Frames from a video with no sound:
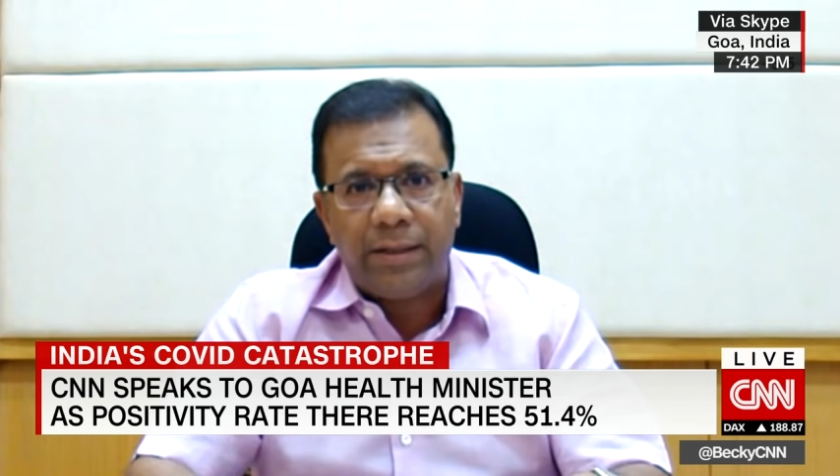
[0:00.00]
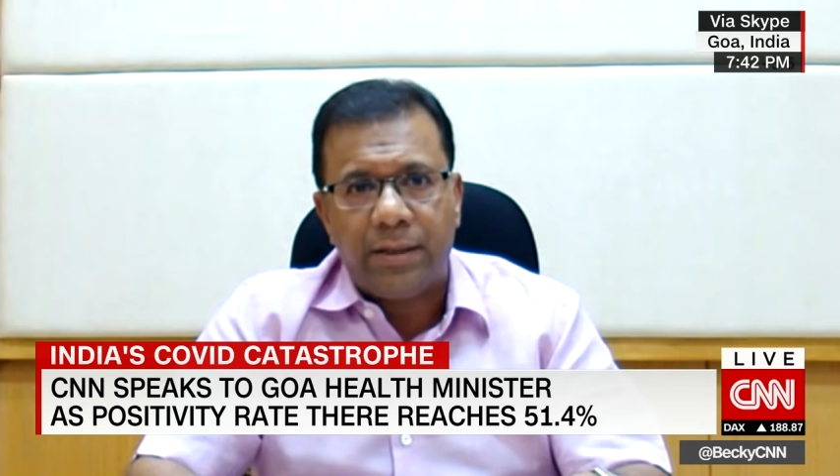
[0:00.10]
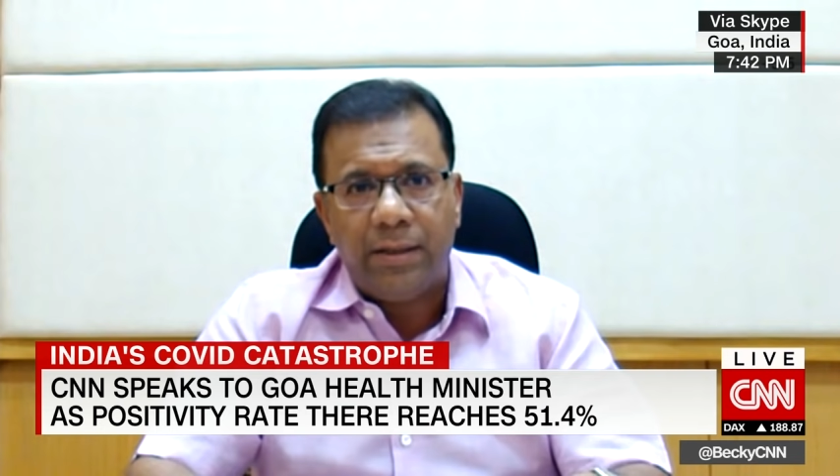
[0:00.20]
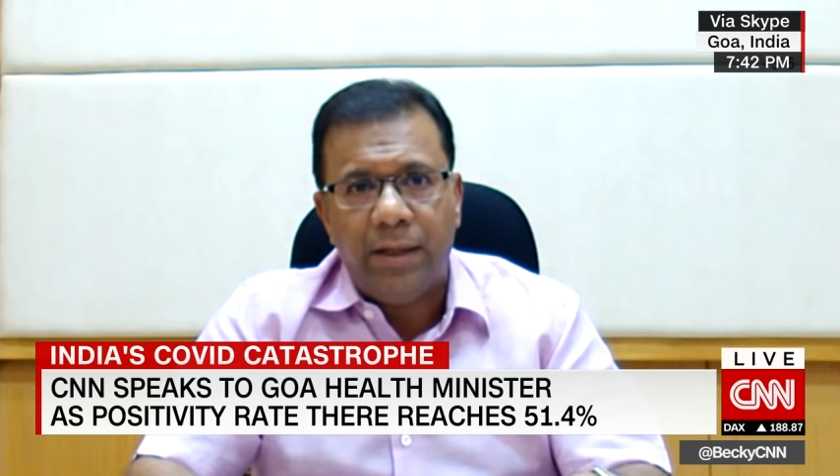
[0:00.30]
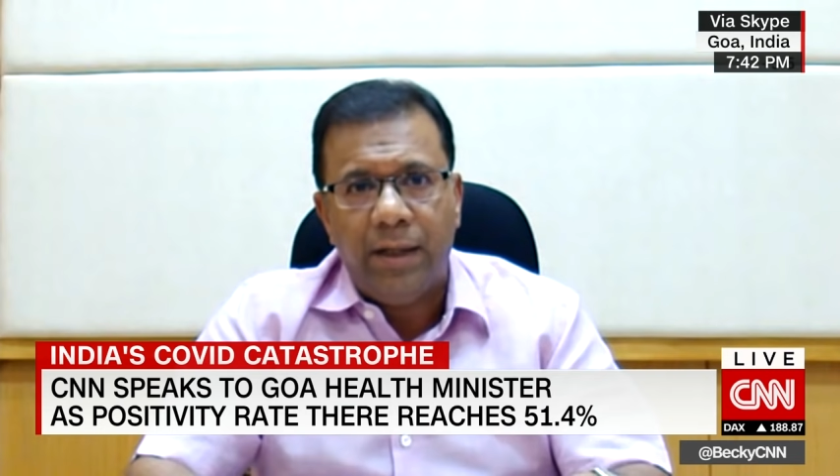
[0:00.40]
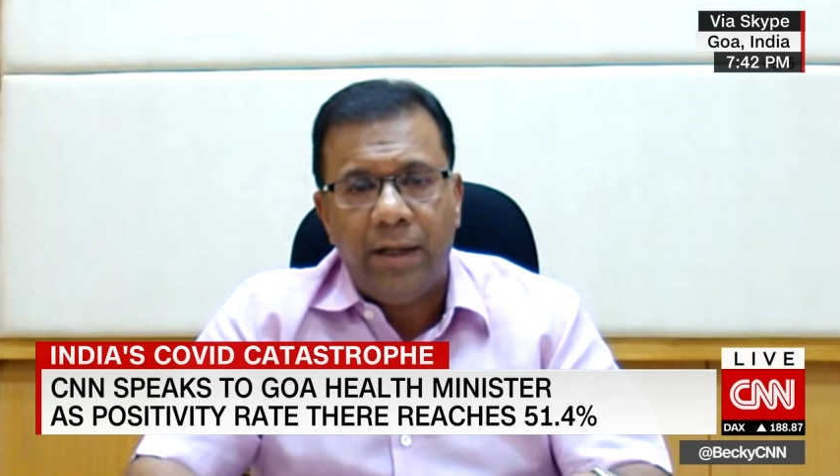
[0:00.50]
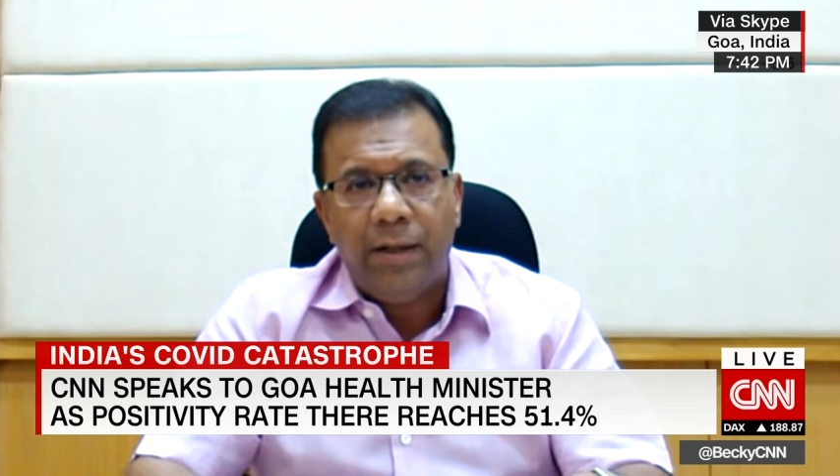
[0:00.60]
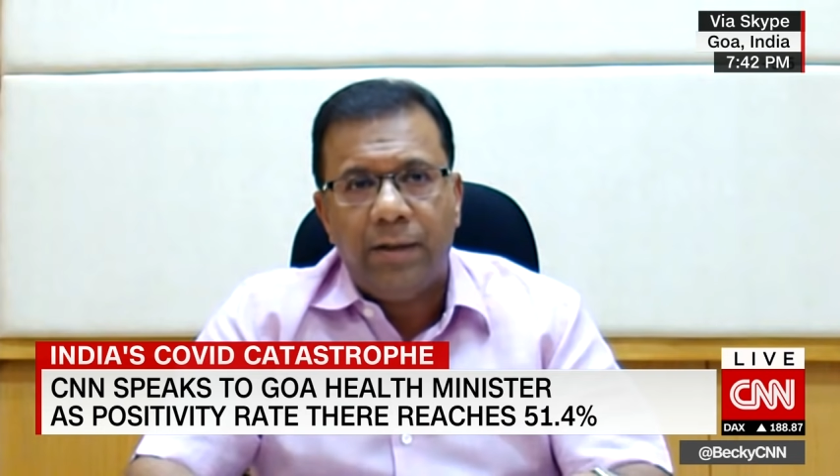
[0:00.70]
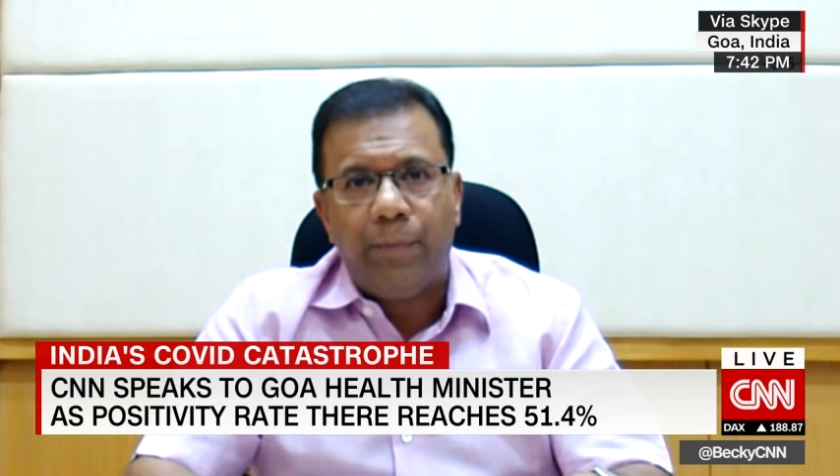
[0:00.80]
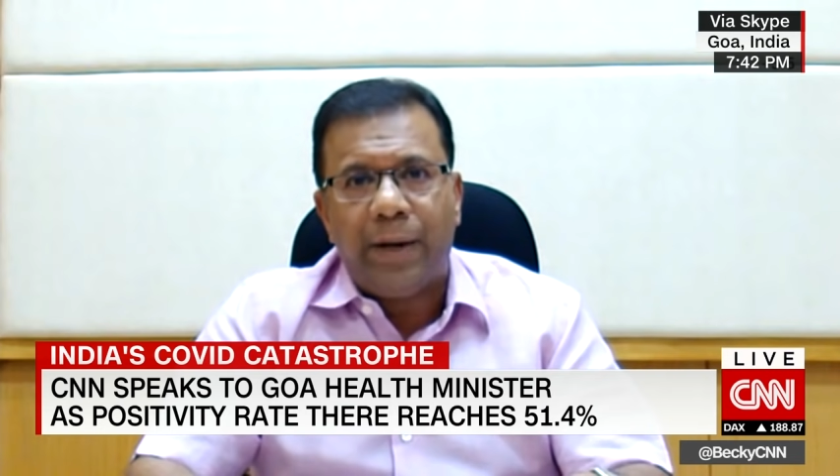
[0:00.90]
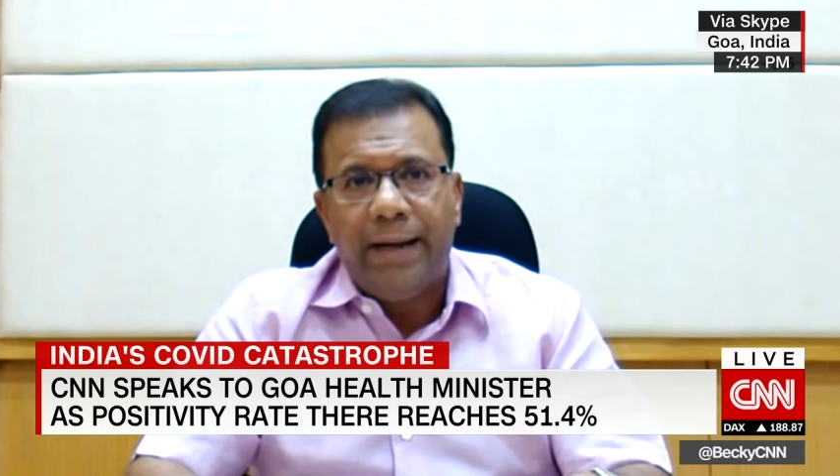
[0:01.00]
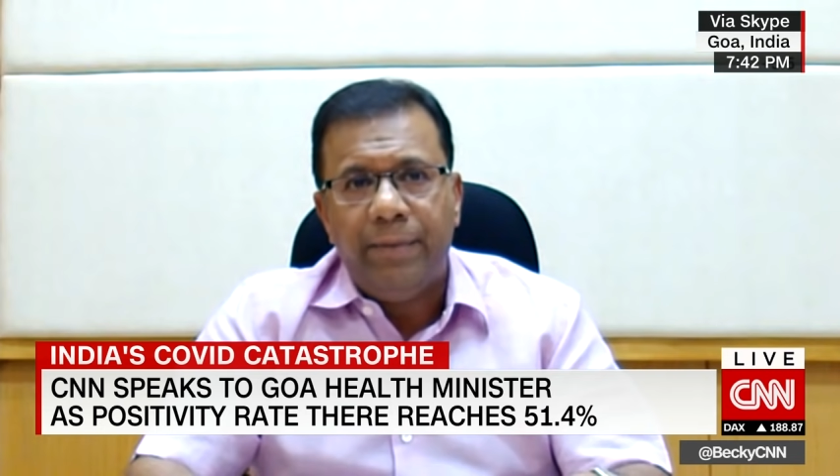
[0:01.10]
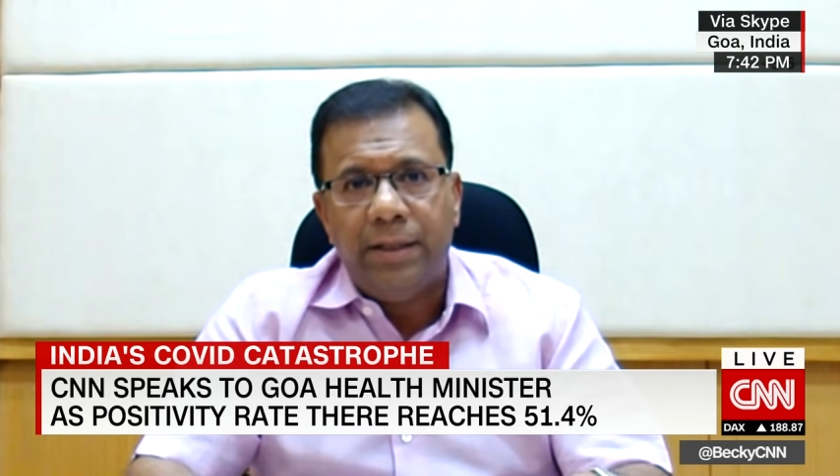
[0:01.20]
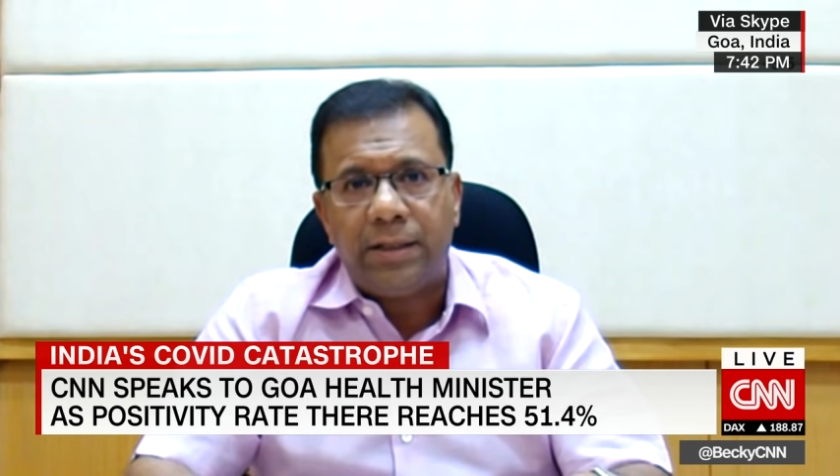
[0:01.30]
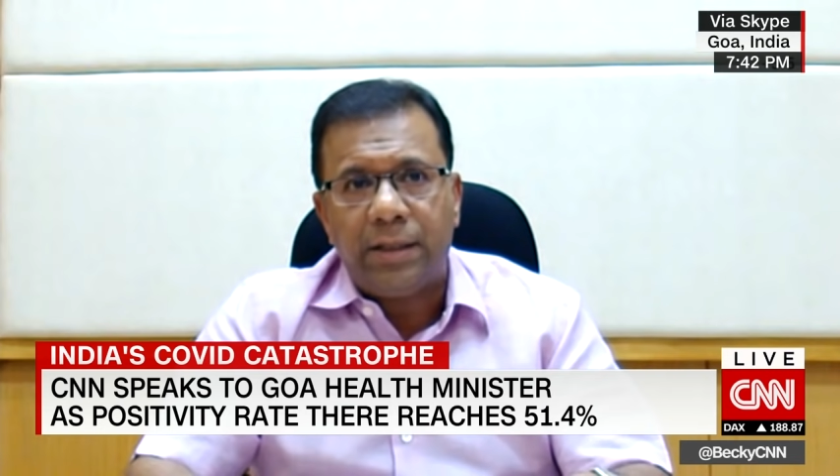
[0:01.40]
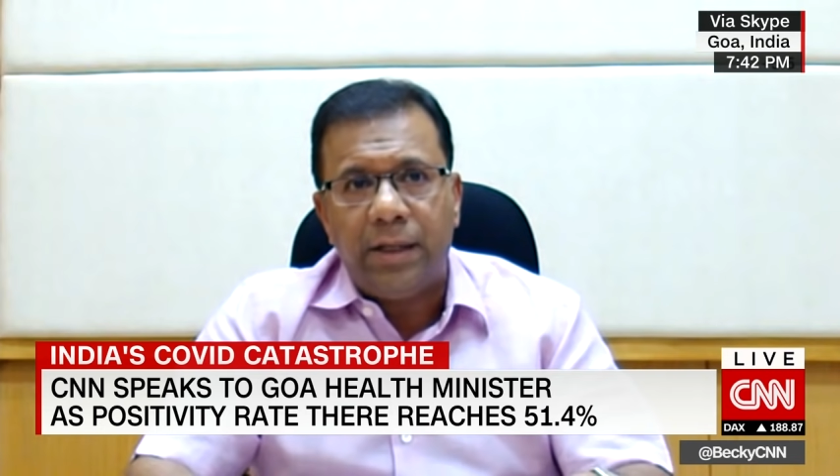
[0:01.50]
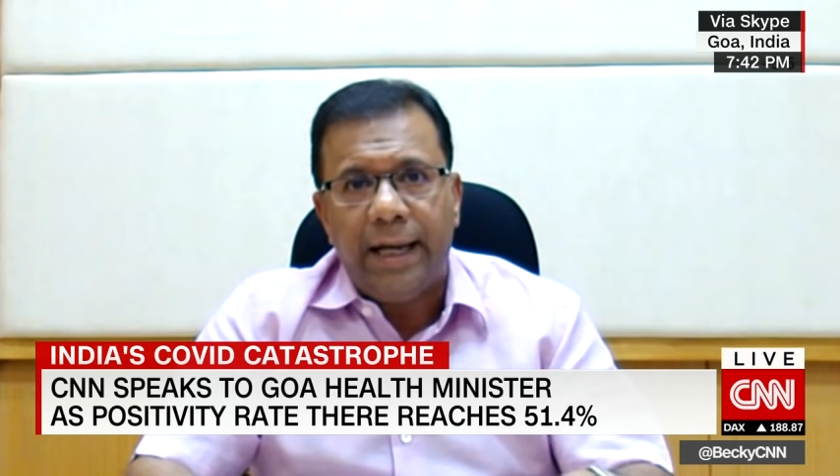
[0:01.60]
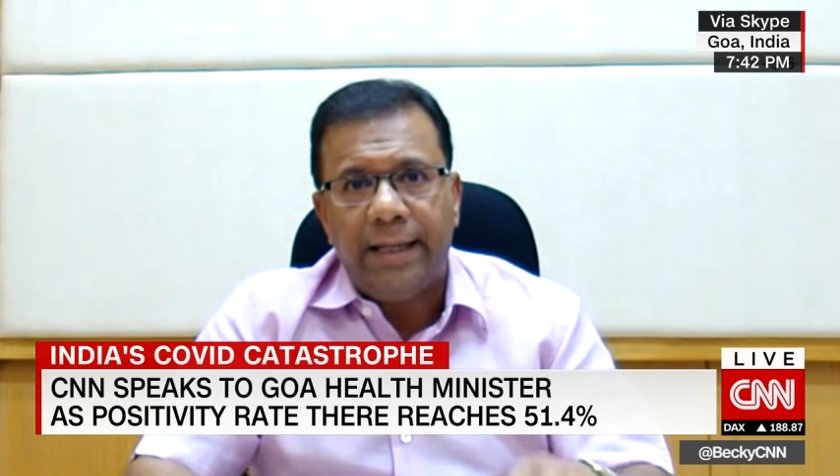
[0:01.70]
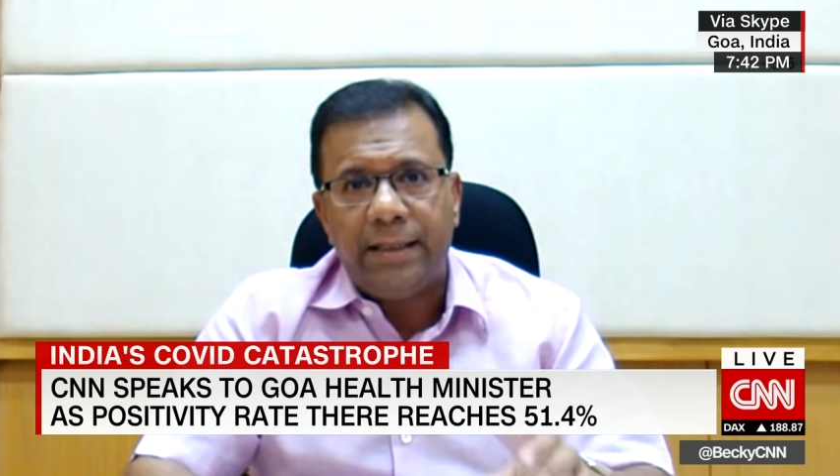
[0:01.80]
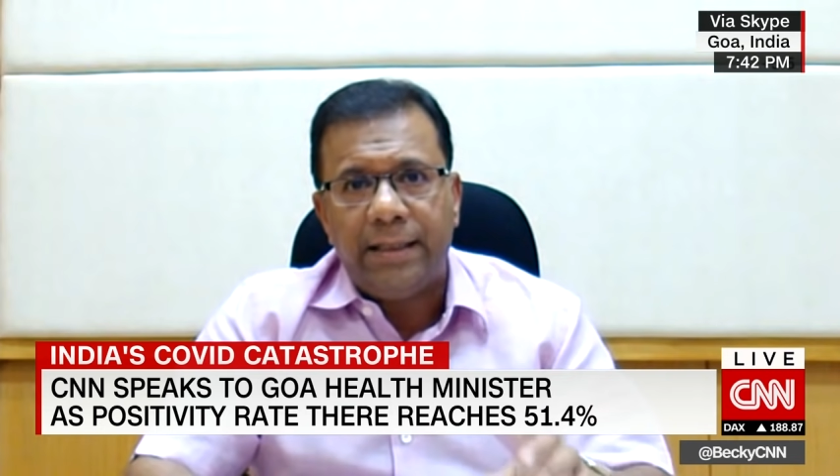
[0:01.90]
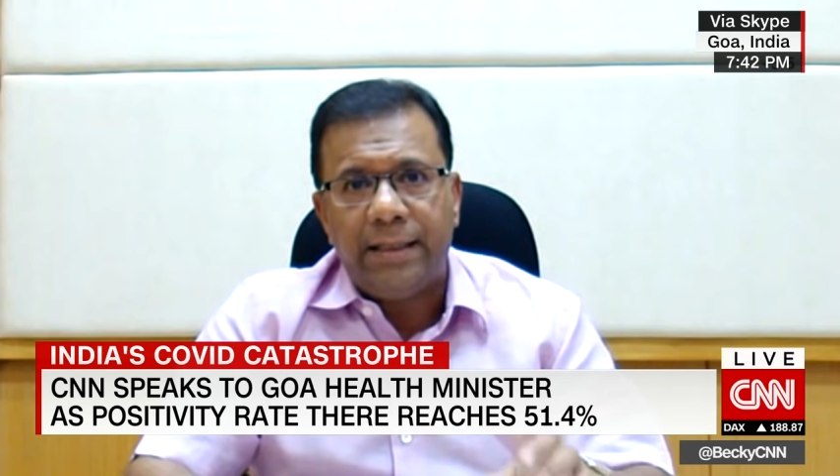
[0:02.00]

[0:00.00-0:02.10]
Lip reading: Minister the Prime Minister has